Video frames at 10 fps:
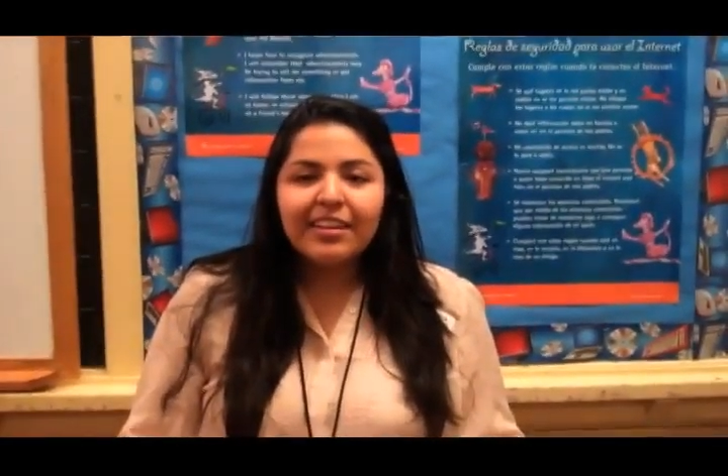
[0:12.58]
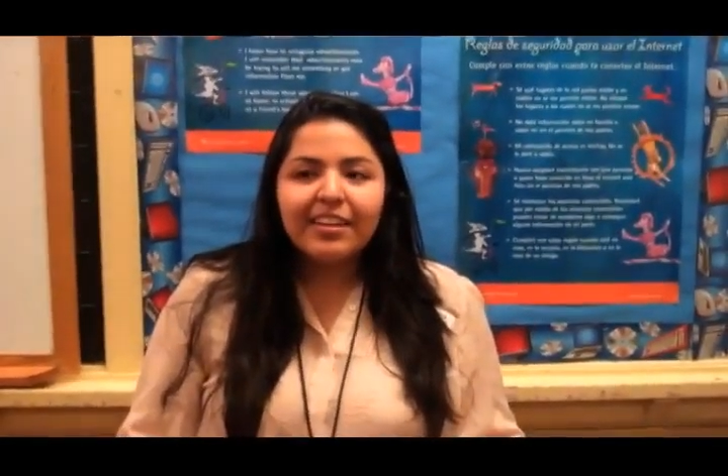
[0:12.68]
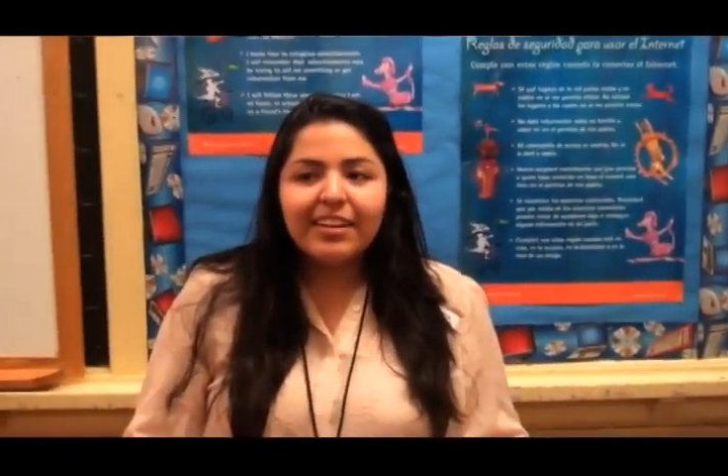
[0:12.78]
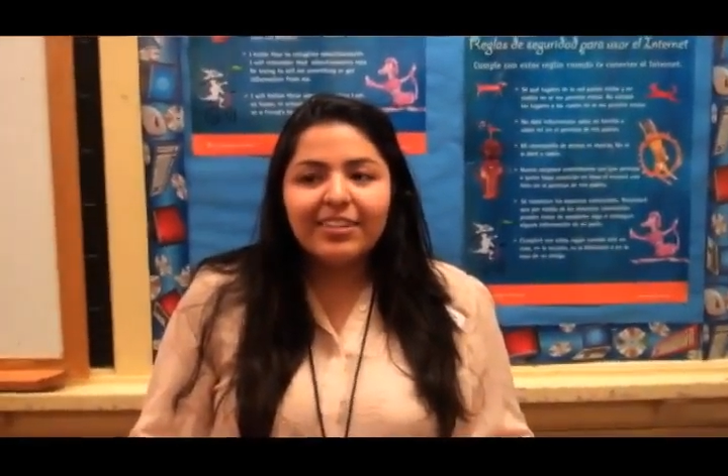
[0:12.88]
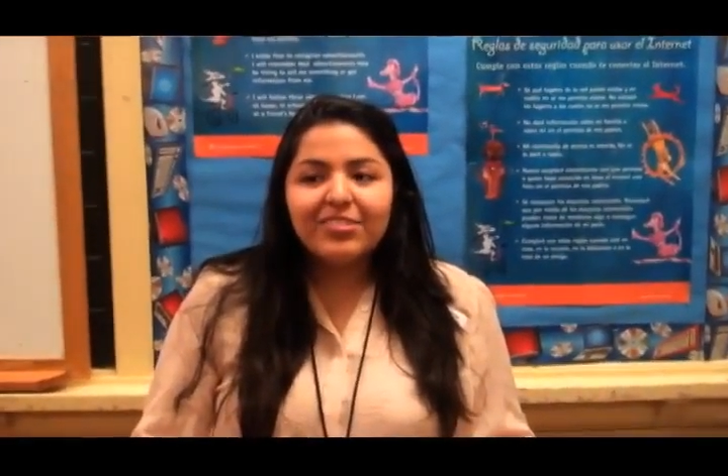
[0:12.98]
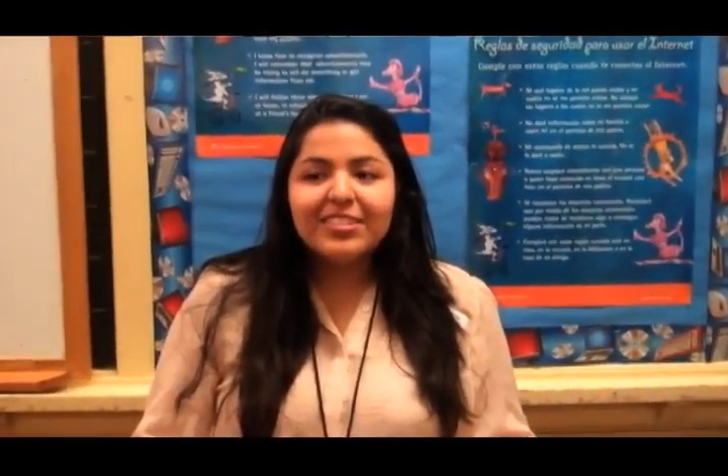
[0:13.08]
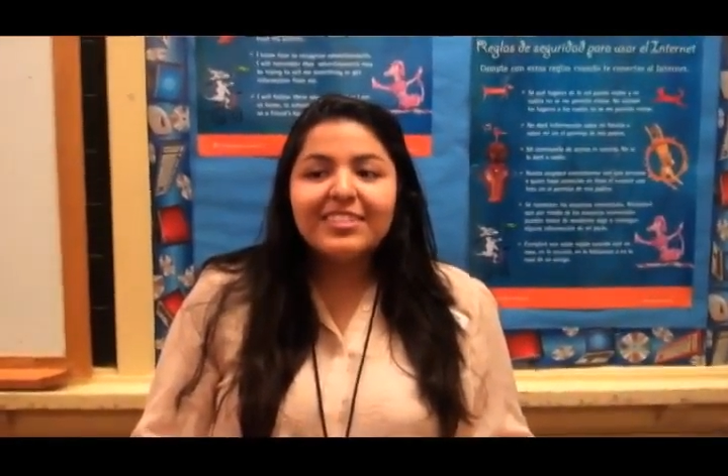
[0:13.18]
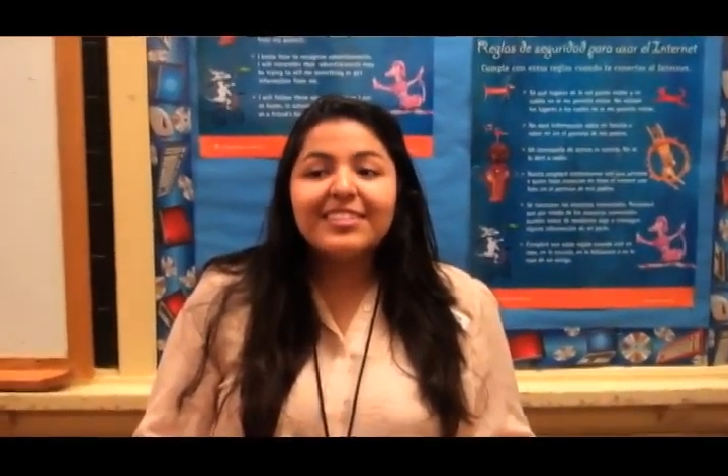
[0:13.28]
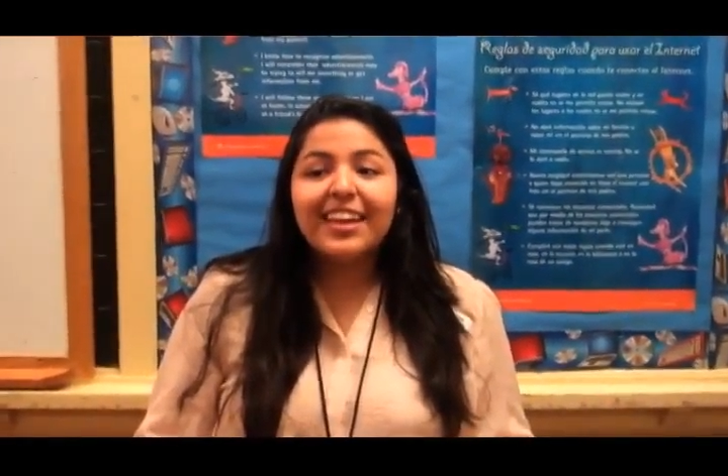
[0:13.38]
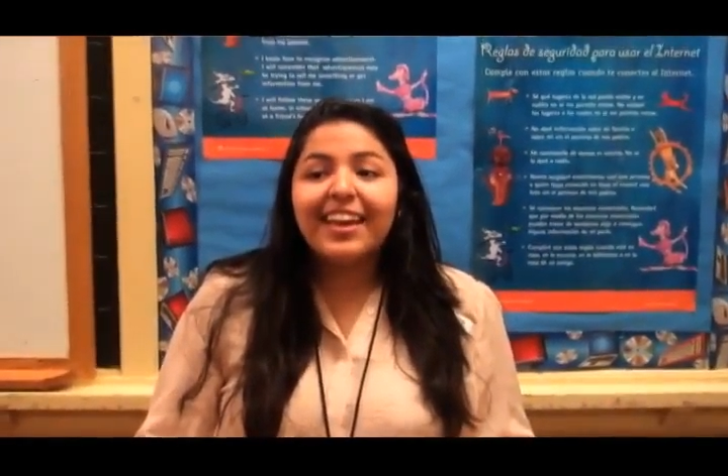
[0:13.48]
I would
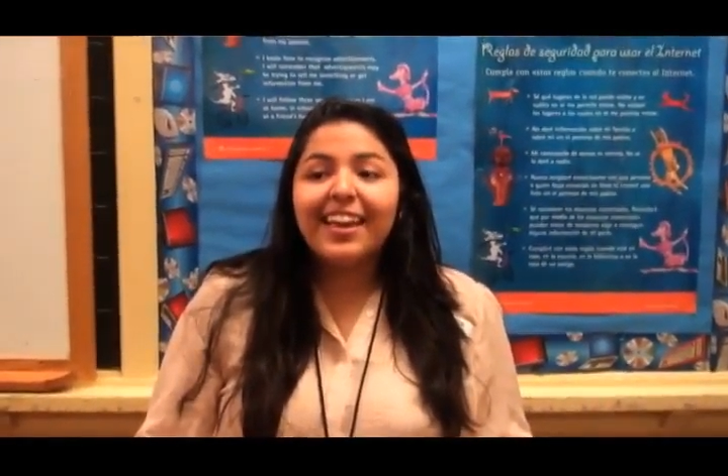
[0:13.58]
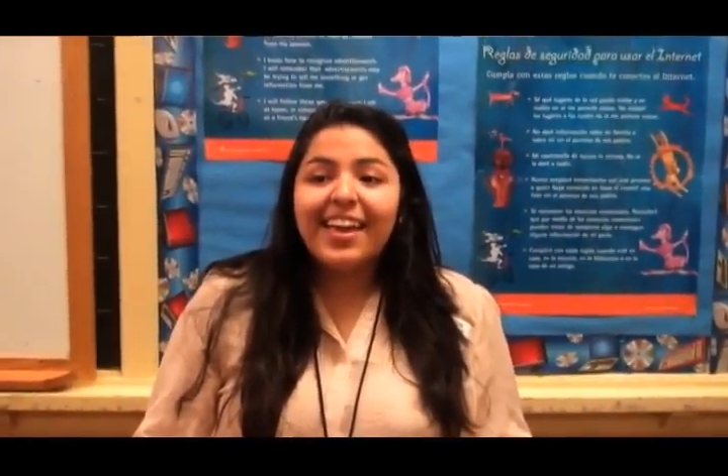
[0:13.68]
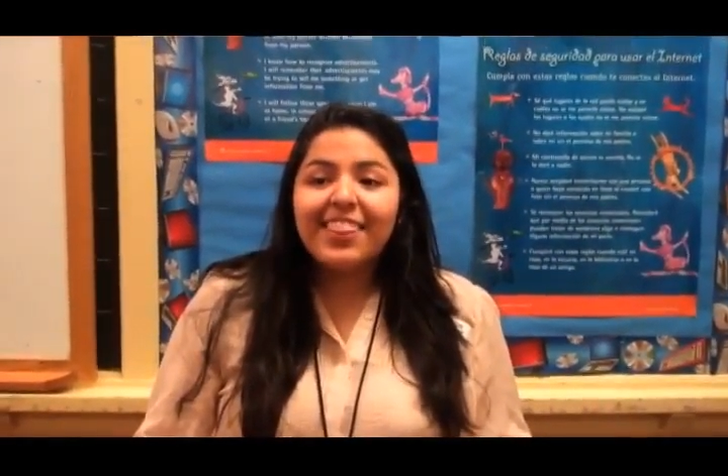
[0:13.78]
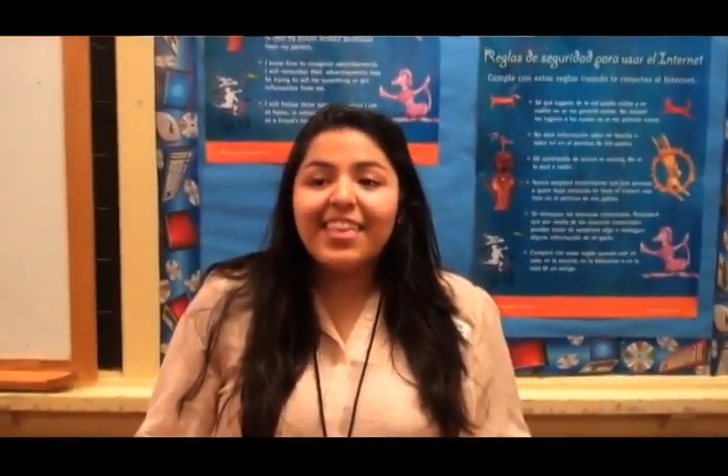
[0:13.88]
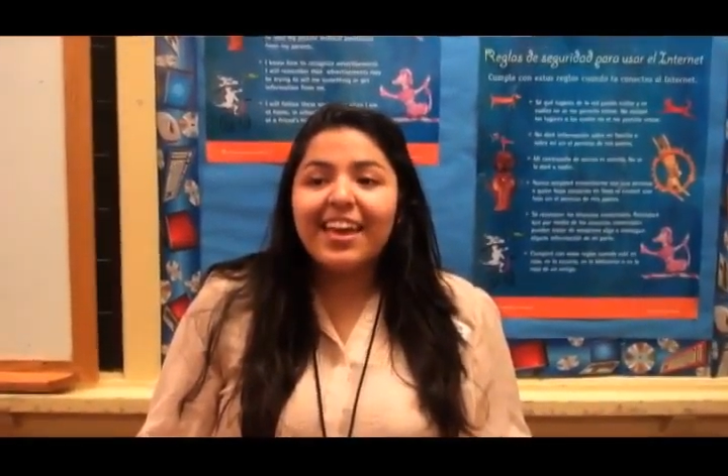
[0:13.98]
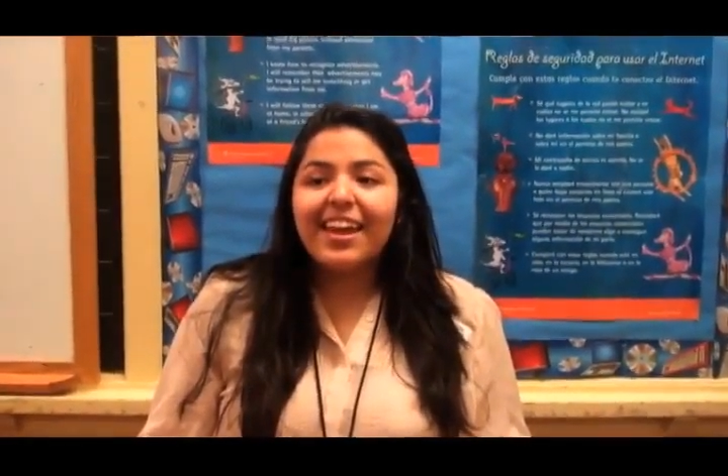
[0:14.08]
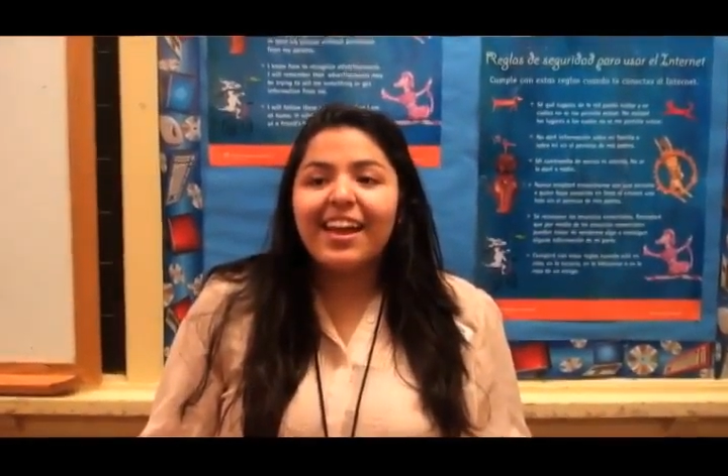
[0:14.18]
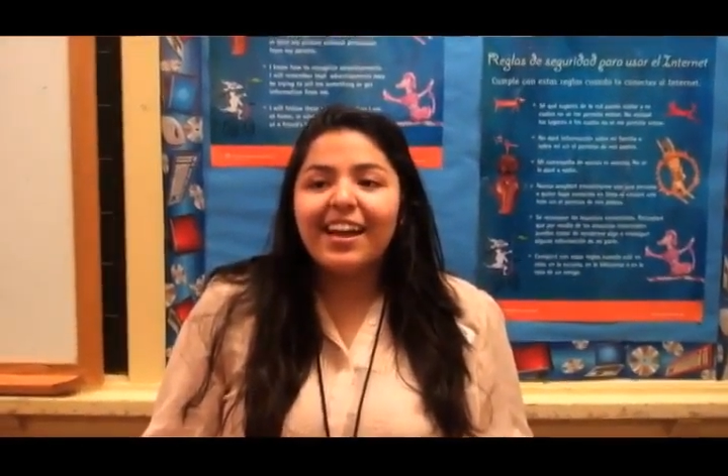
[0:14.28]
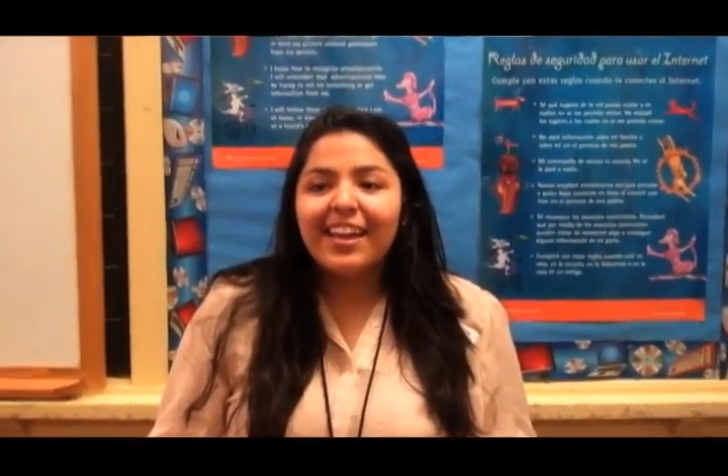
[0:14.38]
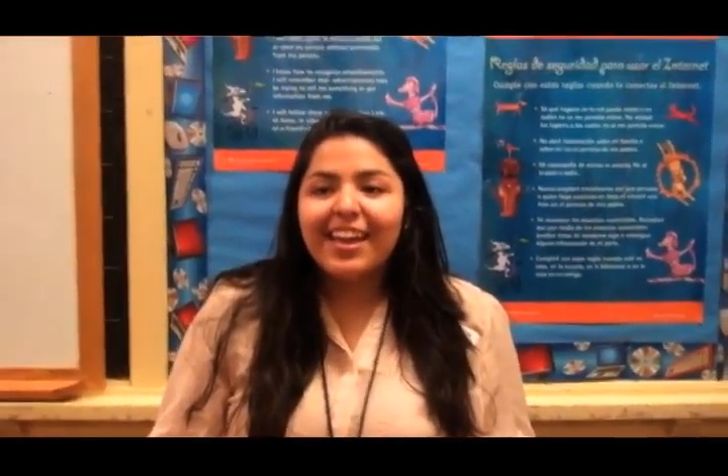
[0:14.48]
say that
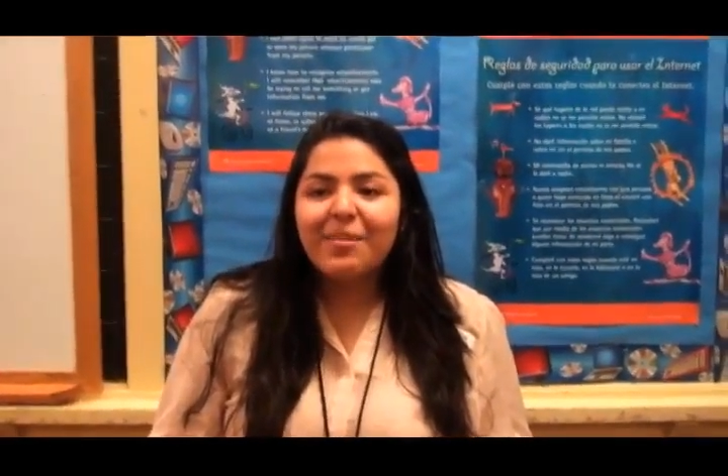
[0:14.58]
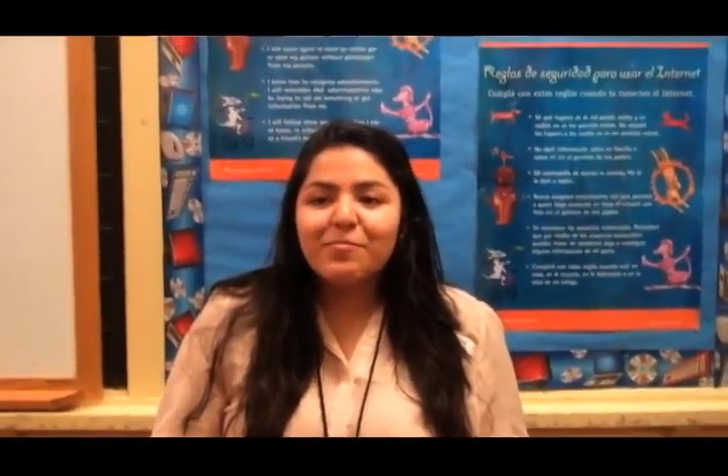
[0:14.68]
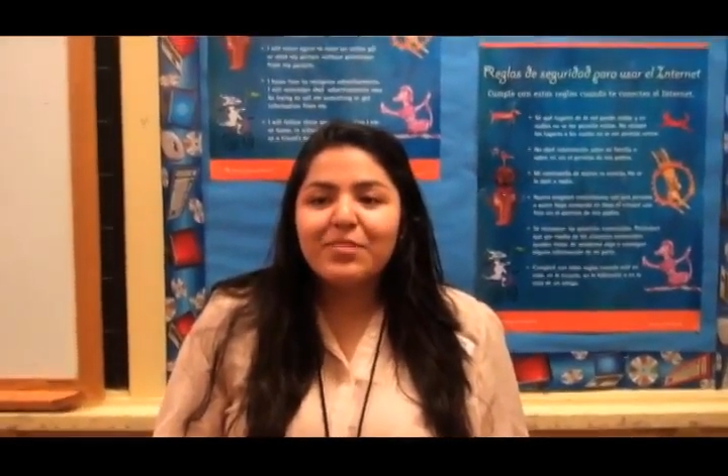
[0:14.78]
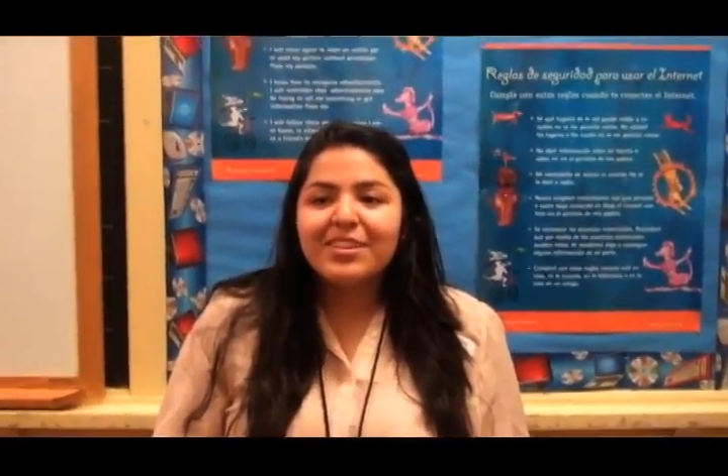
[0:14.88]
I am